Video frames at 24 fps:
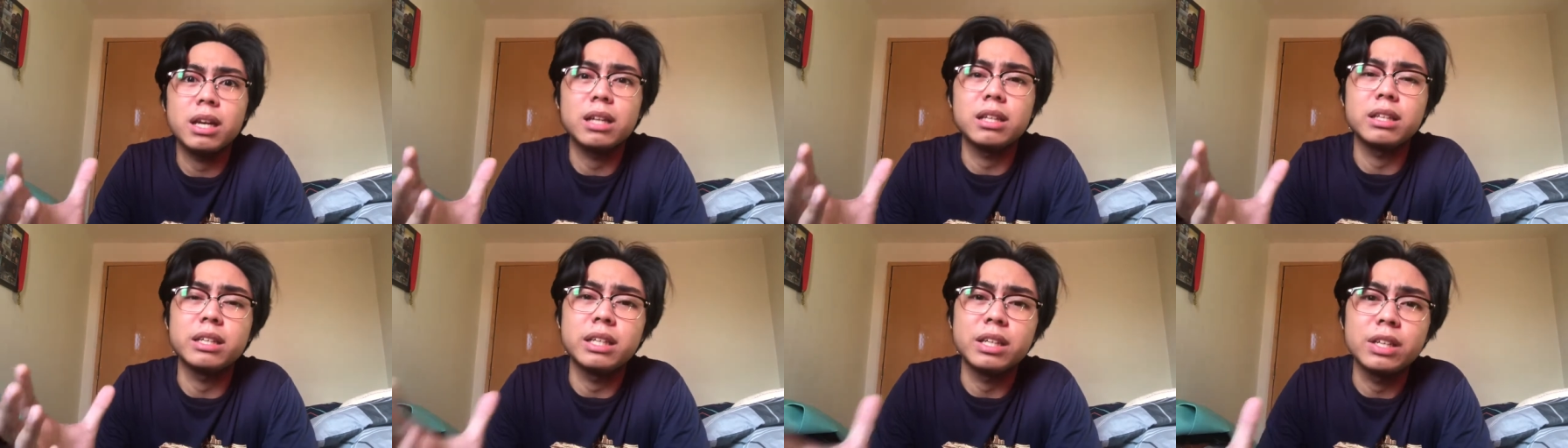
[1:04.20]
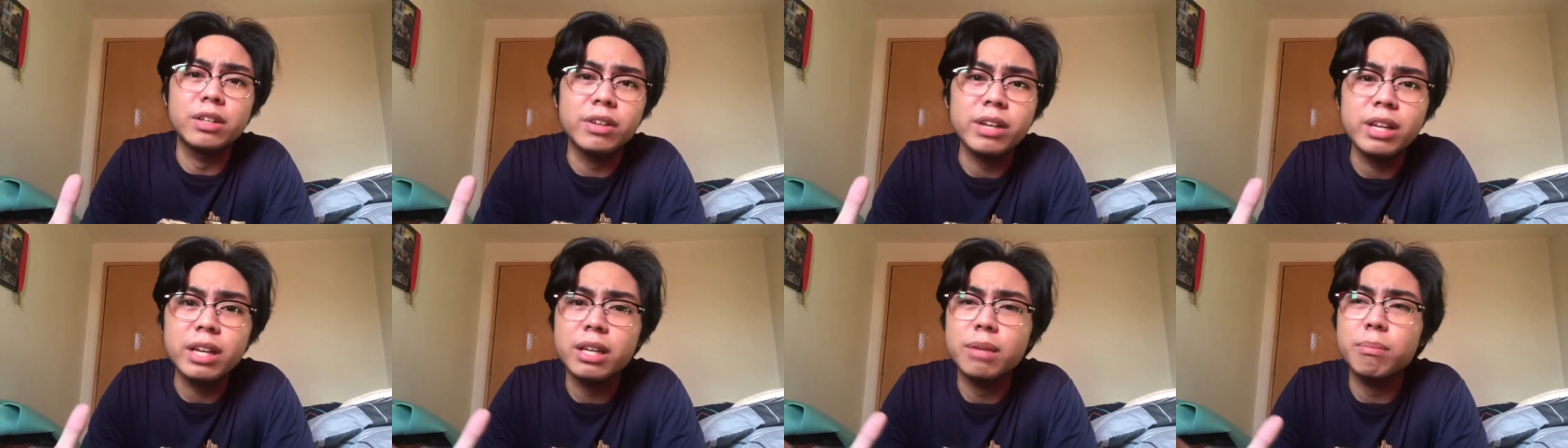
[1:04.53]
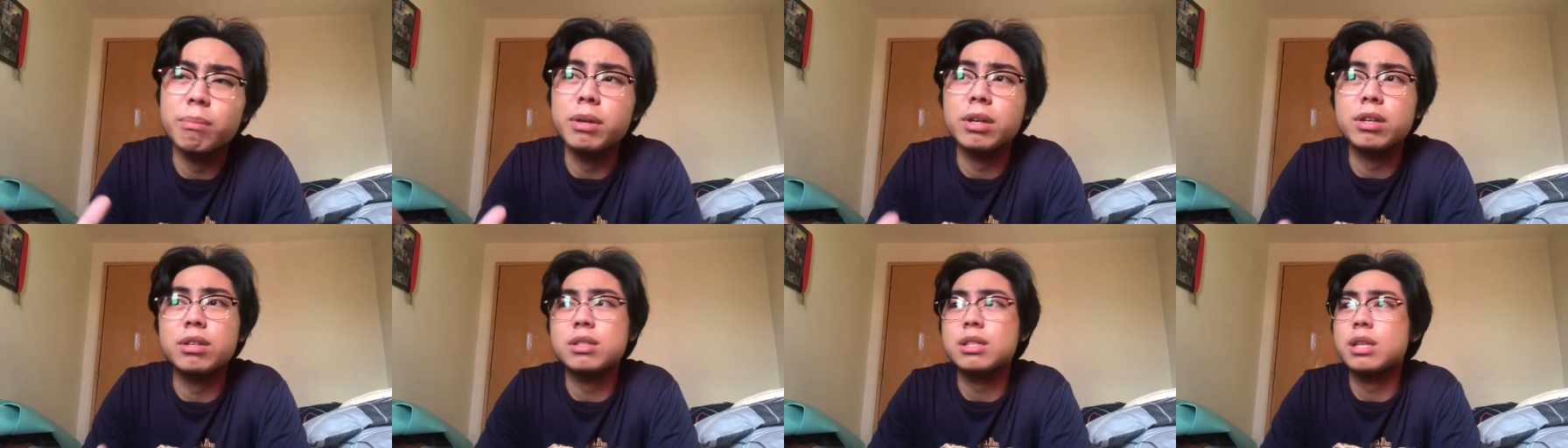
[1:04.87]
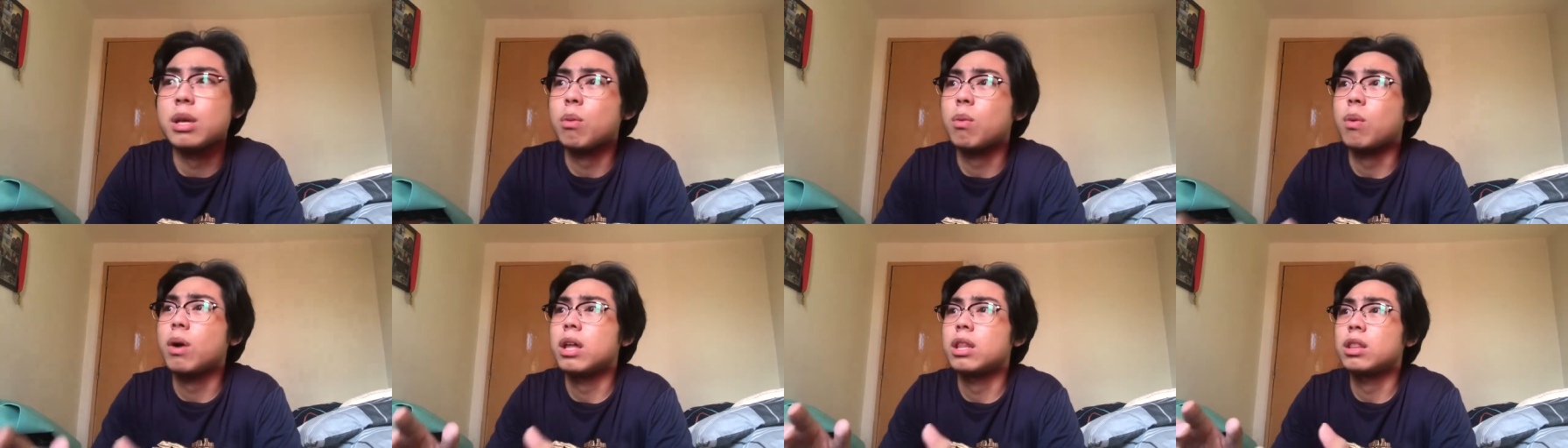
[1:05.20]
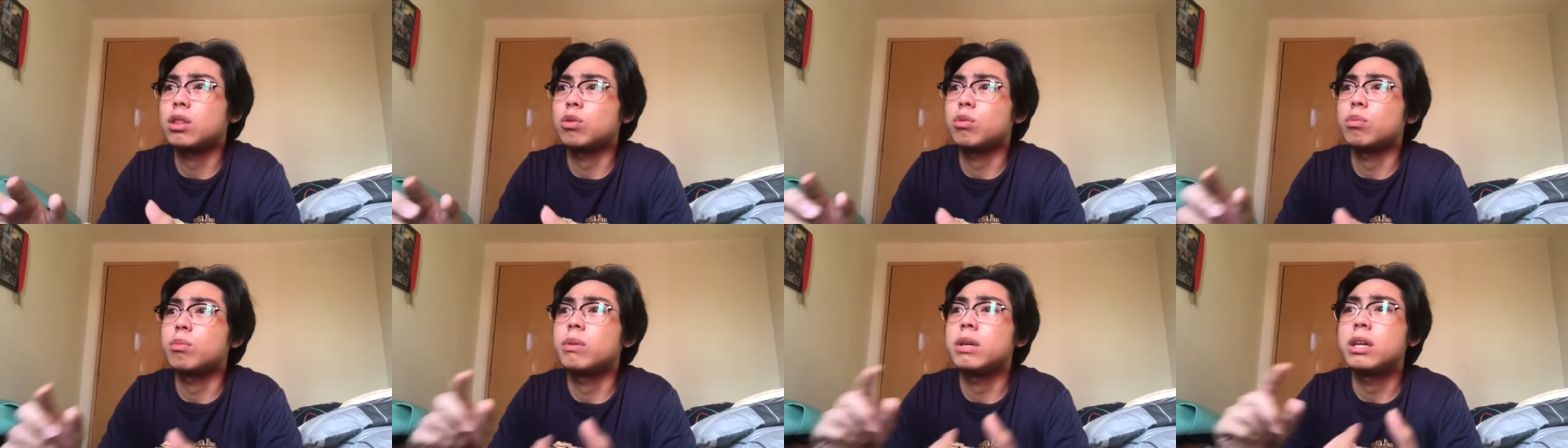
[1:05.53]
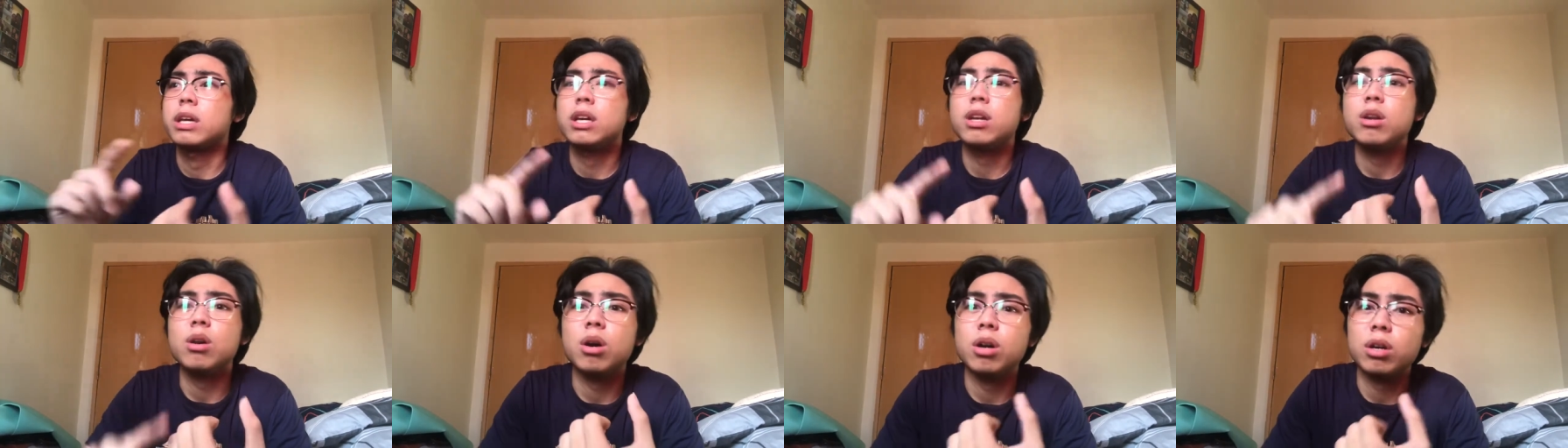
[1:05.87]
degree because they want to be a
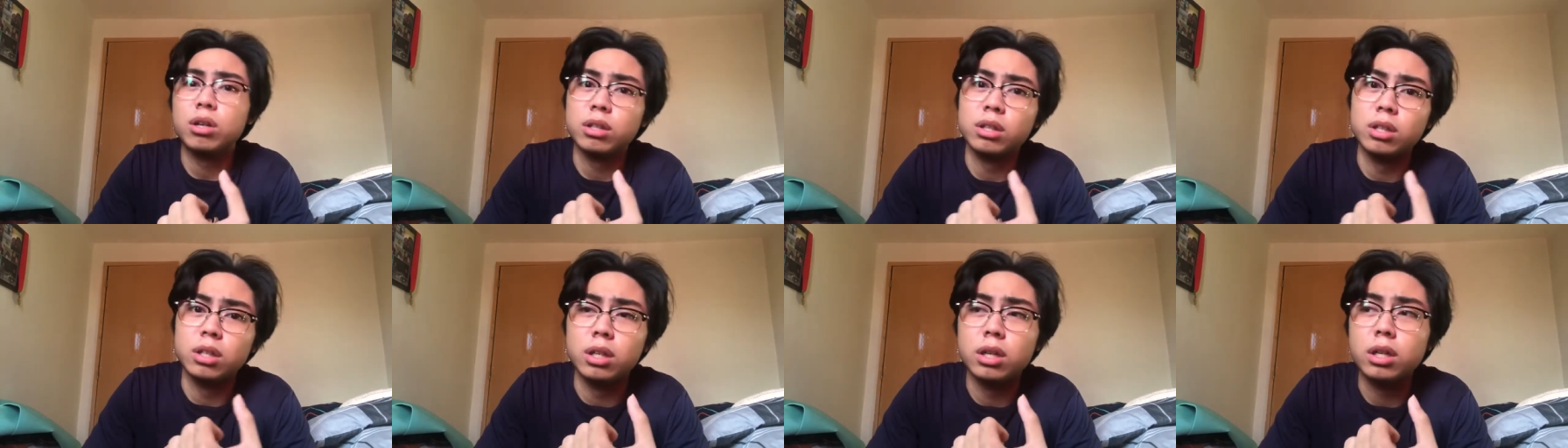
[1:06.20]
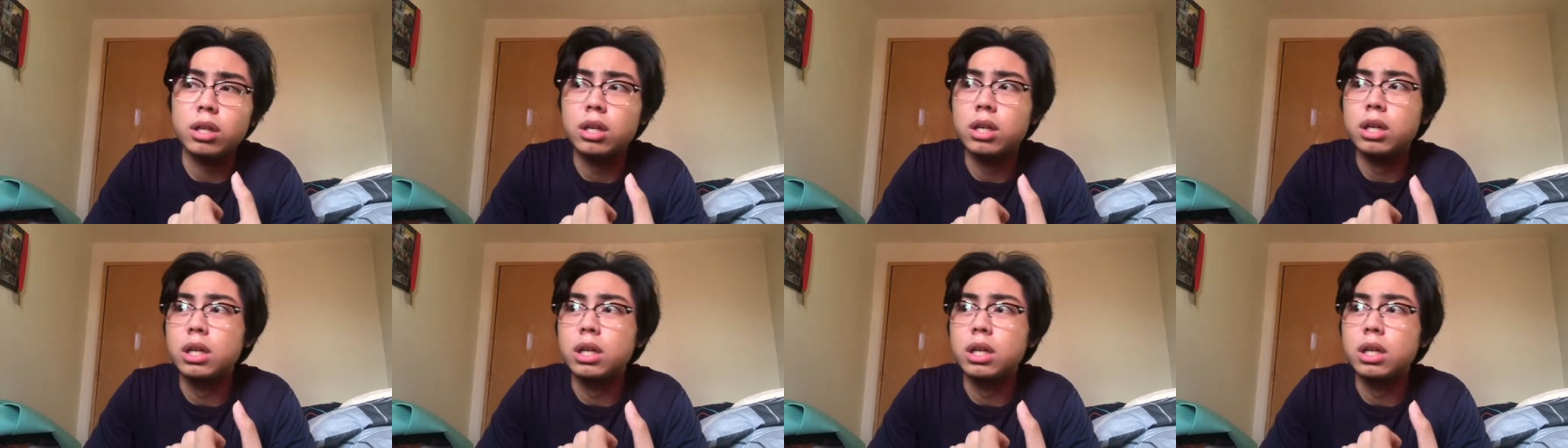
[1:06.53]
doctor